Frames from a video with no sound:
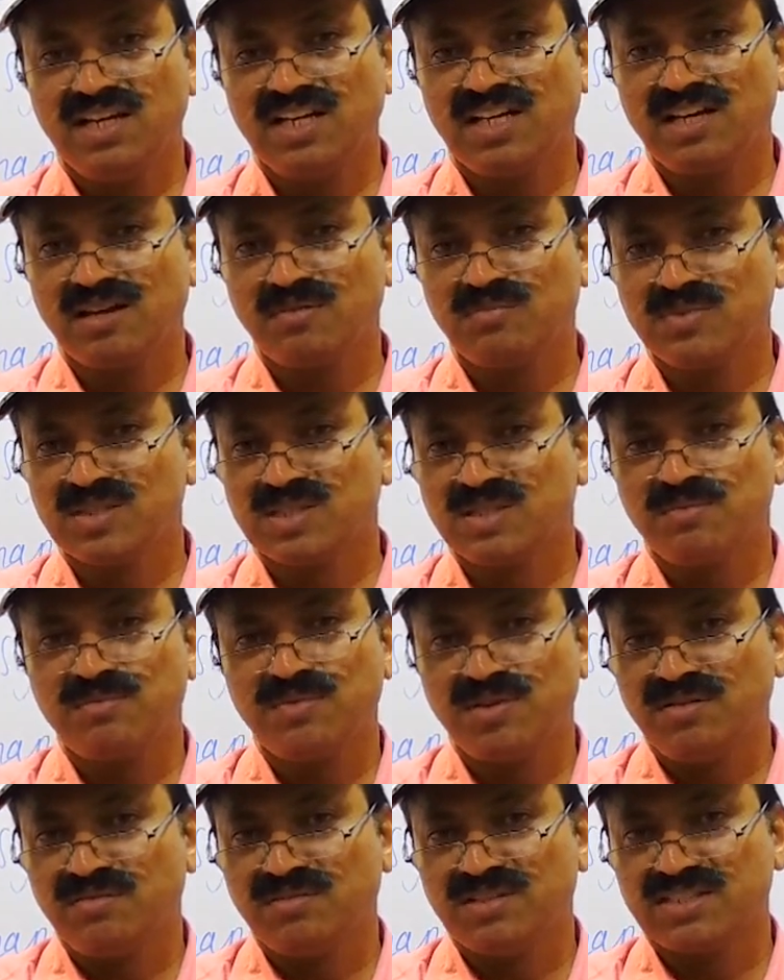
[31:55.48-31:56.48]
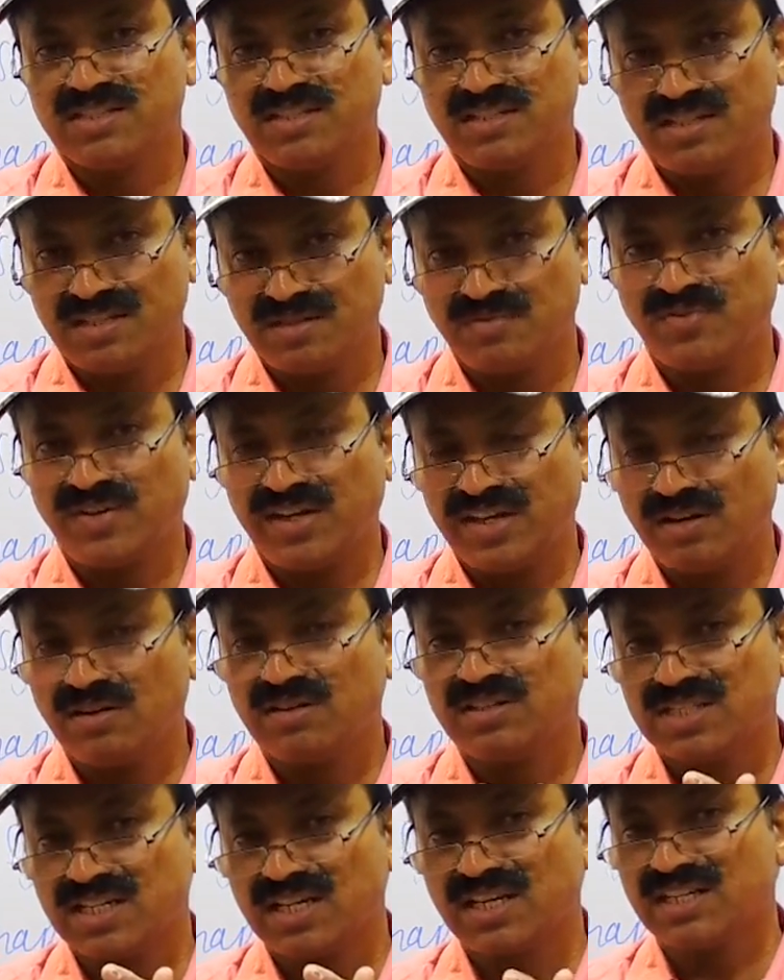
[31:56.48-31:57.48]
Aligarh Muslim University,
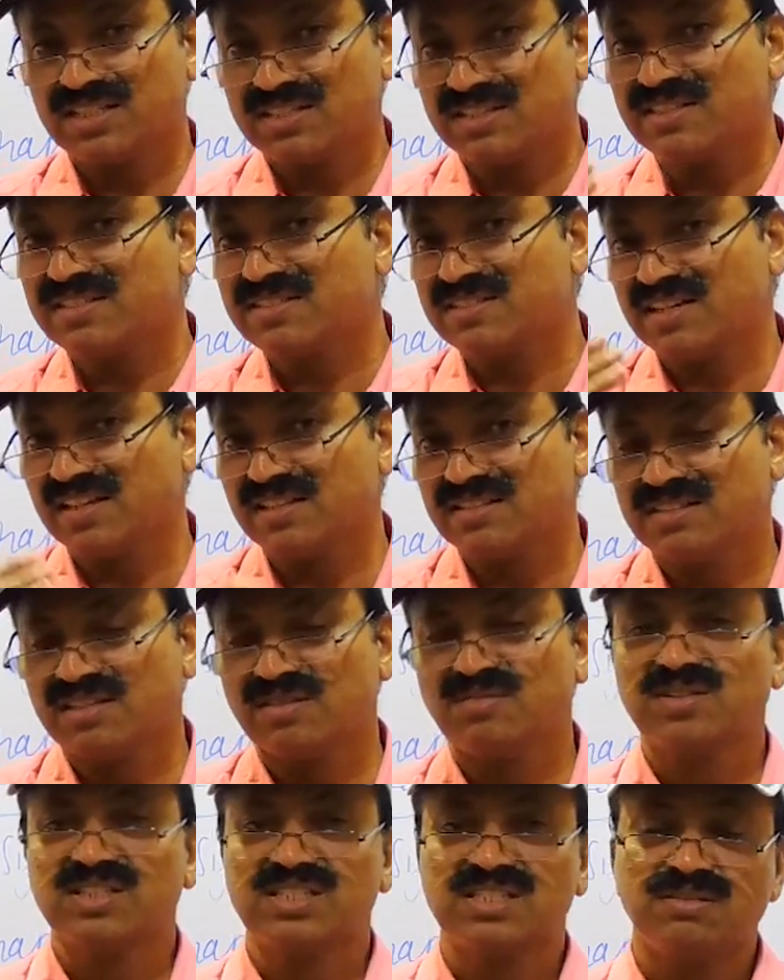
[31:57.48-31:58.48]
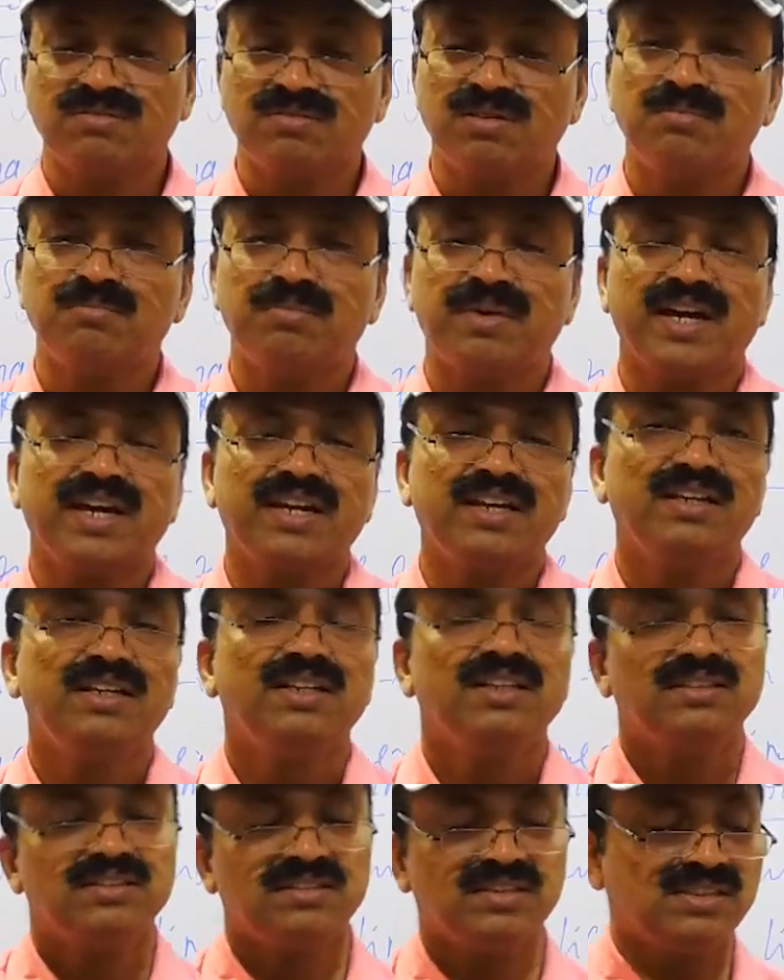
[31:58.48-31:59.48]
financial assistance that was given
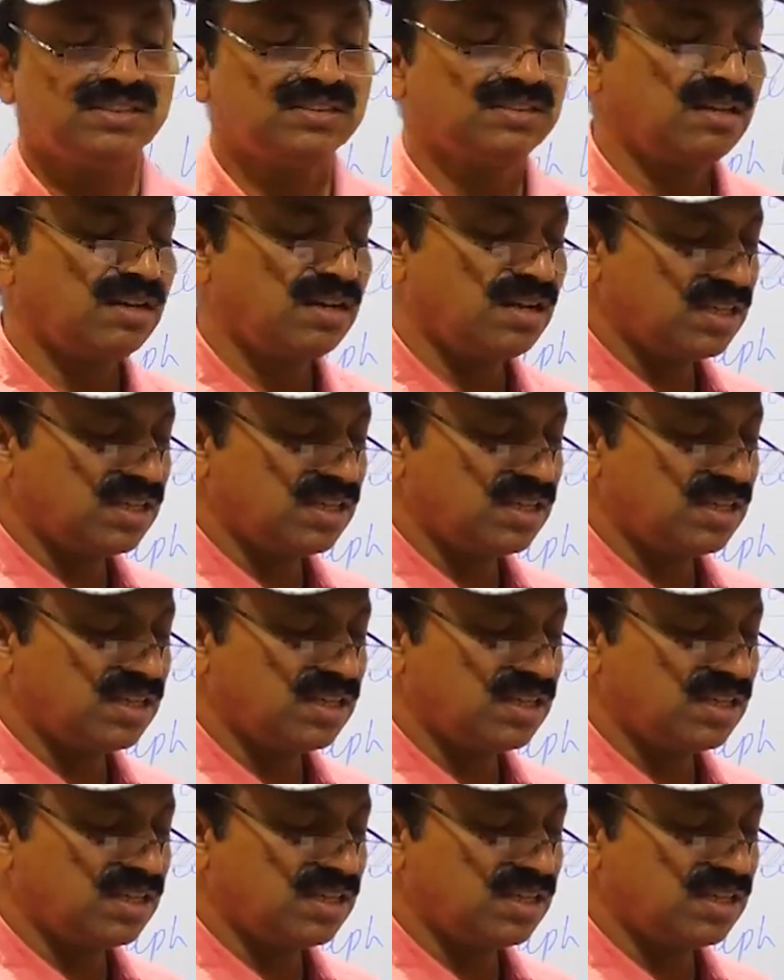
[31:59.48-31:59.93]
by this